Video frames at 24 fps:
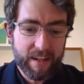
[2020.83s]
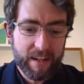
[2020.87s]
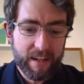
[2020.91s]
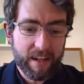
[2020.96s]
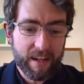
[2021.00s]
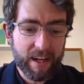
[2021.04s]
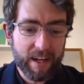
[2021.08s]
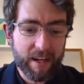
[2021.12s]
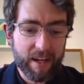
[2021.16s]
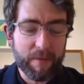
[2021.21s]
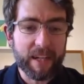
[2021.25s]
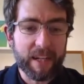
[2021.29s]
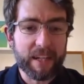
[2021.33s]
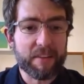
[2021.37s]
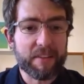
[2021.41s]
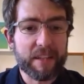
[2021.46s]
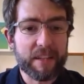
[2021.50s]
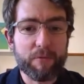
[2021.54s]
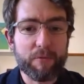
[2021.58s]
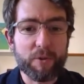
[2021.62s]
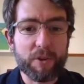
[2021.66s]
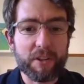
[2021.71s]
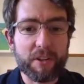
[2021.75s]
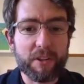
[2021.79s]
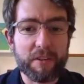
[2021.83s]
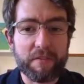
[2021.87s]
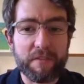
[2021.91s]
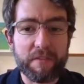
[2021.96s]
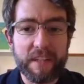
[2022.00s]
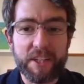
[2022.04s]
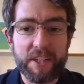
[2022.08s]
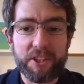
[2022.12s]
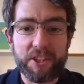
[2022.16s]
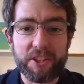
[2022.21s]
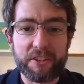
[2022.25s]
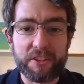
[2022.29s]
And I think one of the
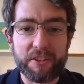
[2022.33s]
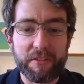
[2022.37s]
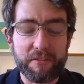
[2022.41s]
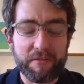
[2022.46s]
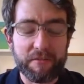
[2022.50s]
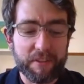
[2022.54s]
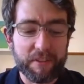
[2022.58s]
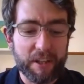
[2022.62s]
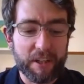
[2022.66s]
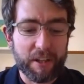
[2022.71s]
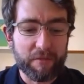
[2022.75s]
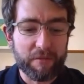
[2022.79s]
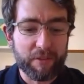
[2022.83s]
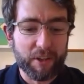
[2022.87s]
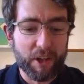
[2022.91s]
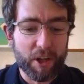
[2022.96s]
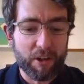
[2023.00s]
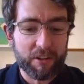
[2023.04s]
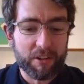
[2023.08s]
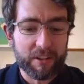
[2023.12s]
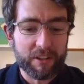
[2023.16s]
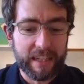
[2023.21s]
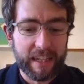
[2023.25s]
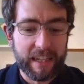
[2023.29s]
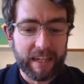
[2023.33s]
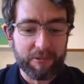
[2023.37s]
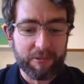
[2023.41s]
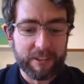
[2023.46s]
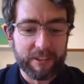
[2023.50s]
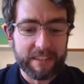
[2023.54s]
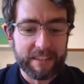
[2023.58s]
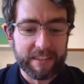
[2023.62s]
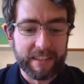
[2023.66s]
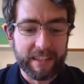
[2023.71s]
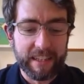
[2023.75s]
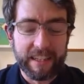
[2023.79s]
features of lockdown
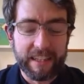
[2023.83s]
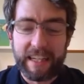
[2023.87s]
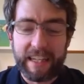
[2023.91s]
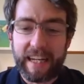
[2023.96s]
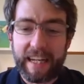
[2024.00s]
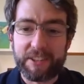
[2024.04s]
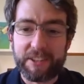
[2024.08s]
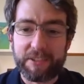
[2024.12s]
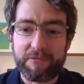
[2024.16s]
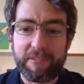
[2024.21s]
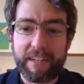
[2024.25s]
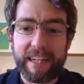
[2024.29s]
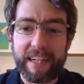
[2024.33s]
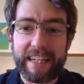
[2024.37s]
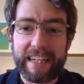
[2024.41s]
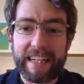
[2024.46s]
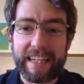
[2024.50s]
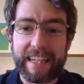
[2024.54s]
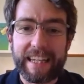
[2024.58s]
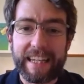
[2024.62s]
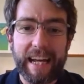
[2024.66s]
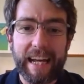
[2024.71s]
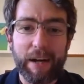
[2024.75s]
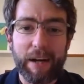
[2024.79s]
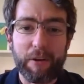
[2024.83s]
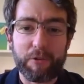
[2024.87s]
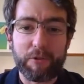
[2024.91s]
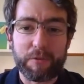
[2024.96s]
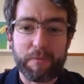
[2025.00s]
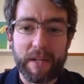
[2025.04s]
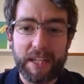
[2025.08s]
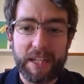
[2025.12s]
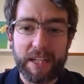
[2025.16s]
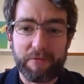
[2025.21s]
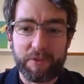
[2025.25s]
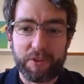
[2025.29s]
is that it hasn't really allowed
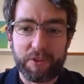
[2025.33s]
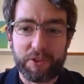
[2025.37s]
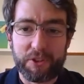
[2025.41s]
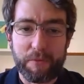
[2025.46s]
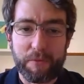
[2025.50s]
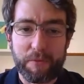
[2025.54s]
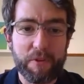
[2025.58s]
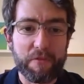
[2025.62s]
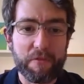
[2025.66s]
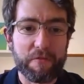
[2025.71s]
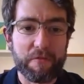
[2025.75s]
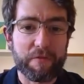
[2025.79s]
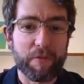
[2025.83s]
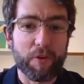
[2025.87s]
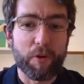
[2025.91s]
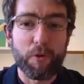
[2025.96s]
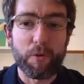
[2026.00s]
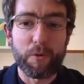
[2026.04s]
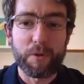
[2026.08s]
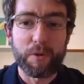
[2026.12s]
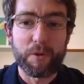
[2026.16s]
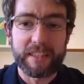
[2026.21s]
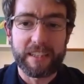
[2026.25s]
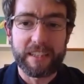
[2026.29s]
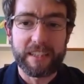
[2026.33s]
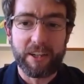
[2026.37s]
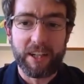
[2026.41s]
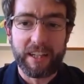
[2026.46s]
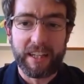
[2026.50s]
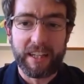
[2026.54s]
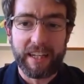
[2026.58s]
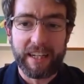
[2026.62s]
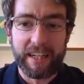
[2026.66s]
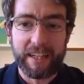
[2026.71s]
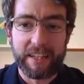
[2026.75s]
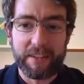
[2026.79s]
many of us to move forward in our
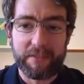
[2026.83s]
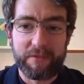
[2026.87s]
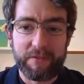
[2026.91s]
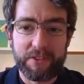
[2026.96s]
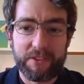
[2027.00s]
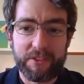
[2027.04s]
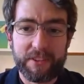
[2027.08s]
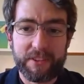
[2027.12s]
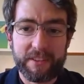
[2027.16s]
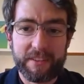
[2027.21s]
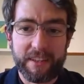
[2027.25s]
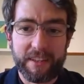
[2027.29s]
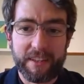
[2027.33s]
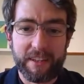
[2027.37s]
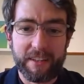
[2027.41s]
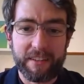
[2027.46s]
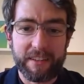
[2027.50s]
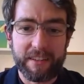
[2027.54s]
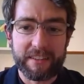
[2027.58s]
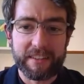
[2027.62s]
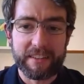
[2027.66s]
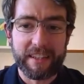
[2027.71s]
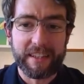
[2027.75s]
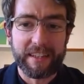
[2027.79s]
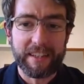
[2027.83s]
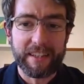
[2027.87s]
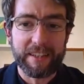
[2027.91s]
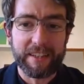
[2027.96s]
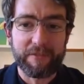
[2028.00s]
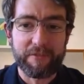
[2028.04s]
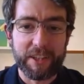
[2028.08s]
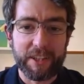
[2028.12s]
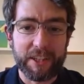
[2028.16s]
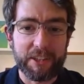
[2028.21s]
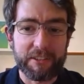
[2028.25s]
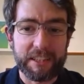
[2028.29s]
lives. So as I kind of
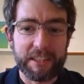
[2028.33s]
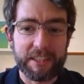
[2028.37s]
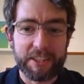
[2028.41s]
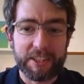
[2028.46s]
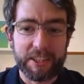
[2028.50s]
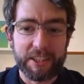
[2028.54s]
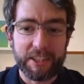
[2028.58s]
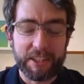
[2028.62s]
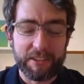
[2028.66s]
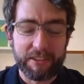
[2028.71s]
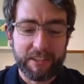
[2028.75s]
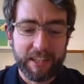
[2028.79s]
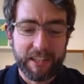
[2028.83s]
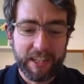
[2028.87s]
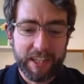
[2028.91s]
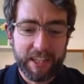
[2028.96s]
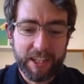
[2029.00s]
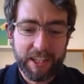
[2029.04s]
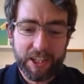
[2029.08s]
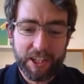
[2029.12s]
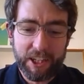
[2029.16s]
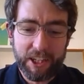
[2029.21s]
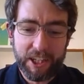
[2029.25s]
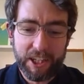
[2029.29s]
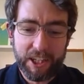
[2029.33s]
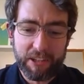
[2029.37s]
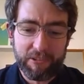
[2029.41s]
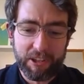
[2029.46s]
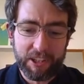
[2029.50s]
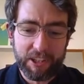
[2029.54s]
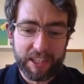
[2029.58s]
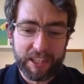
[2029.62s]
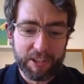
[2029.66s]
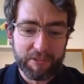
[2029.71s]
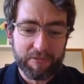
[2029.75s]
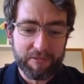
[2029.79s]
alluded to earlier
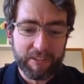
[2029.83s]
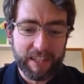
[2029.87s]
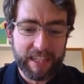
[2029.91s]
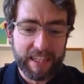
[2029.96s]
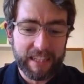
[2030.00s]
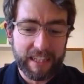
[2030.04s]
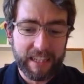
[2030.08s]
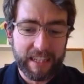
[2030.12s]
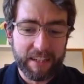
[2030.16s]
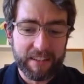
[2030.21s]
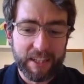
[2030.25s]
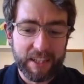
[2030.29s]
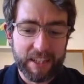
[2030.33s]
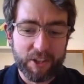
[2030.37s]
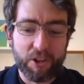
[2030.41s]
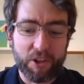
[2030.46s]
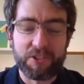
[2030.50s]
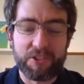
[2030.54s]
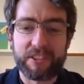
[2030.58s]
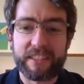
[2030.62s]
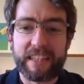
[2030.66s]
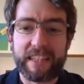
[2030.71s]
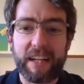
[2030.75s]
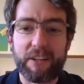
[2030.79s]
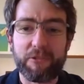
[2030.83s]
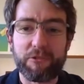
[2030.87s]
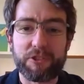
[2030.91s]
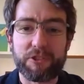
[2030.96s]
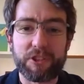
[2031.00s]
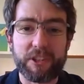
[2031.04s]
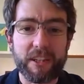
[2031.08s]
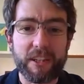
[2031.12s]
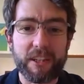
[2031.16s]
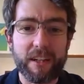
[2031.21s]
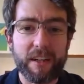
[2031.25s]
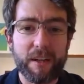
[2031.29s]
on in the reading, I think
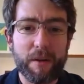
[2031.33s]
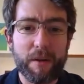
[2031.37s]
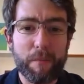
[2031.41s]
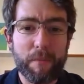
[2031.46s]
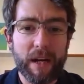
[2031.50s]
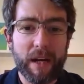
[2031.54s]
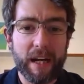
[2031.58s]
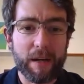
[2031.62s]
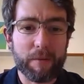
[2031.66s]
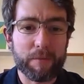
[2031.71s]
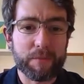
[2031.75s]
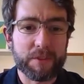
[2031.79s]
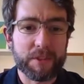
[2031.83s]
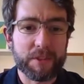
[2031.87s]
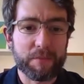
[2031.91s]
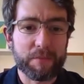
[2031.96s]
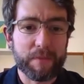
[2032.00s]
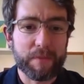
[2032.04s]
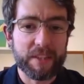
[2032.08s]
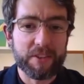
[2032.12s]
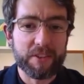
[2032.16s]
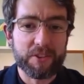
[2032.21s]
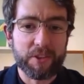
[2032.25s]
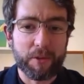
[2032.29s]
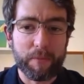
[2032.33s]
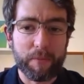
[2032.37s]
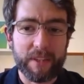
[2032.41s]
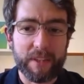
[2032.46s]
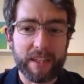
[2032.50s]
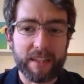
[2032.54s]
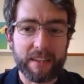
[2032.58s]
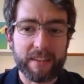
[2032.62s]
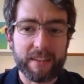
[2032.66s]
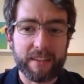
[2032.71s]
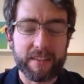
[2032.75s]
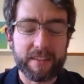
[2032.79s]
nostalgia perhaps has been
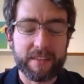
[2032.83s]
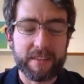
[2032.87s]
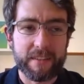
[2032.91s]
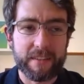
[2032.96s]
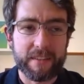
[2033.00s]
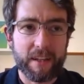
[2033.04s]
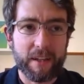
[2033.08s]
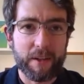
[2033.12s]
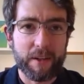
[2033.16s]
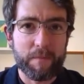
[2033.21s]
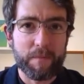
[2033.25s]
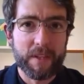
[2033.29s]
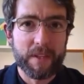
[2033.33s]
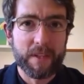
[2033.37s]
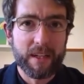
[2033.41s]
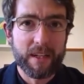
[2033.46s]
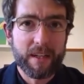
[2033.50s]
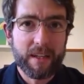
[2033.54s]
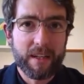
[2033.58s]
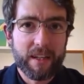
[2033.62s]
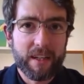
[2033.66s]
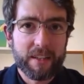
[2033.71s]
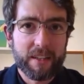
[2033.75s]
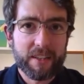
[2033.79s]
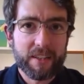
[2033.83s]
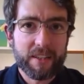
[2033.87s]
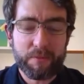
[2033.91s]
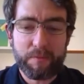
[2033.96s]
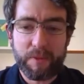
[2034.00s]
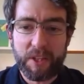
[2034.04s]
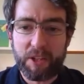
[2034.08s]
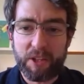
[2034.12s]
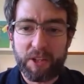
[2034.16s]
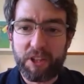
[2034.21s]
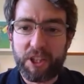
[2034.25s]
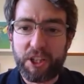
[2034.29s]
something that's
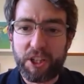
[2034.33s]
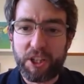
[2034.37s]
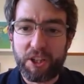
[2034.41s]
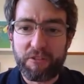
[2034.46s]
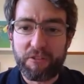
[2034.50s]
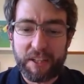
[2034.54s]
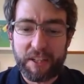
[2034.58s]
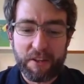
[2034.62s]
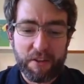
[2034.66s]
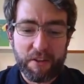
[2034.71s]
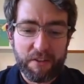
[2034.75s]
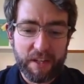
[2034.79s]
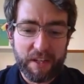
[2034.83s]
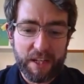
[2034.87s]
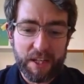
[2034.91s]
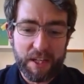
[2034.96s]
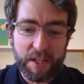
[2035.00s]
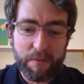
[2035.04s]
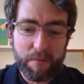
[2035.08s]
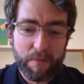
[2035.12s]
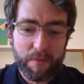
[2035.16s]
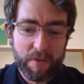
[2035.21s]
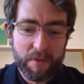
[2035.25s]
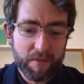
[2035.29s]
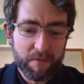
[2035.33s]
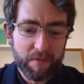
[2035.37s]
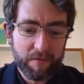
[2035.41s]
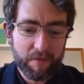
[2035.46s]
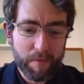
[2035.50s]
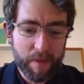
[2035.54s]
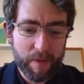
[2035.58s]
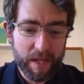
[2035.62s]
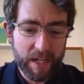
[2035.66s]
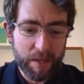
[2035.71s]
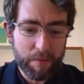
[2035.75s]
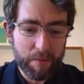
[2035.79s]
been a recurring theme for
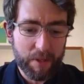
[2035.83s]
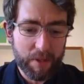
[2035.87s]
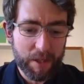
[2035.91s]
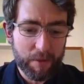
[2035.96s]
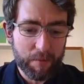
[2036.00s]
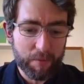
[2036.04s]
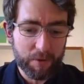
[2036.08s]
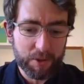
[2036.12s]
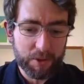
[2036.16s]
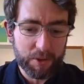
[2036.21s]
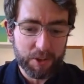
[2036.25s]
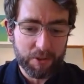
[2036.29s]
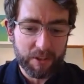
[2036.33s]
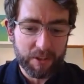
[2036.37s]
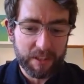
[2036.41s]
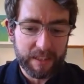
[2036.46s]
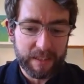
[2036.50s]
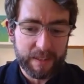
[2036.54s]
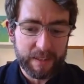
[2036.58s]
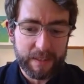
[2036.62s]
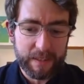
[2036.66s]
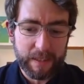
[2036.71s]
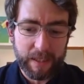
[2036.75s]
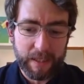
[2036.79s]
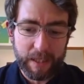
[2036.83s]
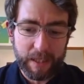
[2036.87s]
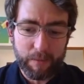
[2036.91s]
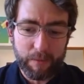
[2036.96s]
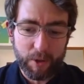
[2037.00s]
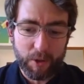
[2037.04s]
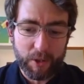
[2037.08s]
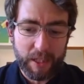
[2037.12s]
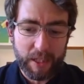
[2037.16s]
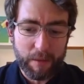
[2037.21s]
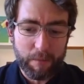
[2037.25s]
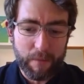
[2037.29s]
many people during this time,
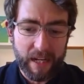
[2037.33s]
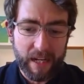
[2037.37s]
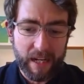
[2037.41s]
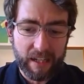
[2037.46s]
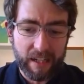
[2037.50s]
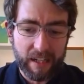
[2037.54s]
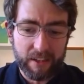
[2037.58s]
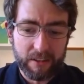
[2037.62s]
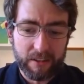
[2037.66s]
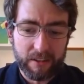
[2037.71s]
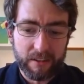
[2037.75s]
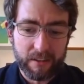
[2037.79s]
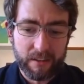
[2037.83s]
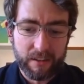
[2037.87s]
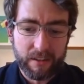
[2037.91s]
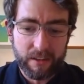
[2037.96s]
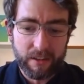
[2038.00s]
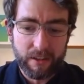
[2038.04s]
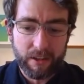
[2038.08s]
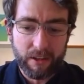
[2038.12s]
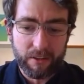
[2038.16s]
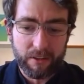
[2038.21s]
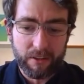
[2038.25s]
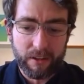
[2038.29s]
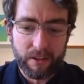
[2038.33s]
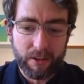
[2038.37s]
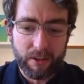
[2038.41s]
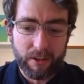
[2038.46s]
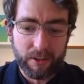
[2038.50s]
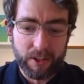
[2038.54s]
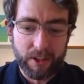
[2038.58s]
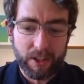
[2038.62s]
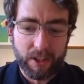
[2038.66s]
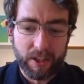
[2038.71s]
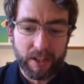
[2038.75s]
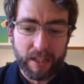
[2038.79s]
looking back on
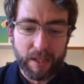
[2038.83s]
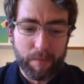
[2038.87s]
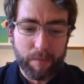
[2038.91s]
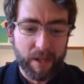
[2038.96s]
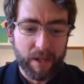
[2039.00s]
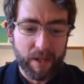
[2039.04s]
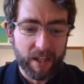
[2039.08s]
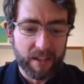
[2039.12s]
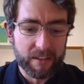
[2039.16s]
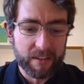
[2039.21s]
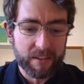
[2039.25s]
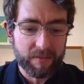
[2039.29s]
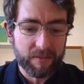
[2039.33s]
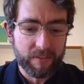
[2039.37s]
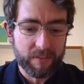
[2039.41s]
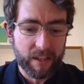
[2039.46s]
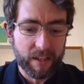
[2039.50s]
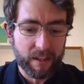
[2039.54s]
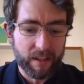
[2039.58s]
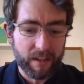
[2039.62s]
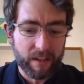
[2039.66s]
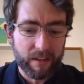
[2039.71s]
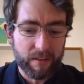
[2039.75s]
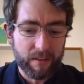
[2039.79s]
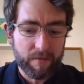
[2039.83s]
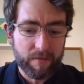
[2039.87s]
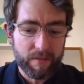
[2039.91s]
earlier parts of their life.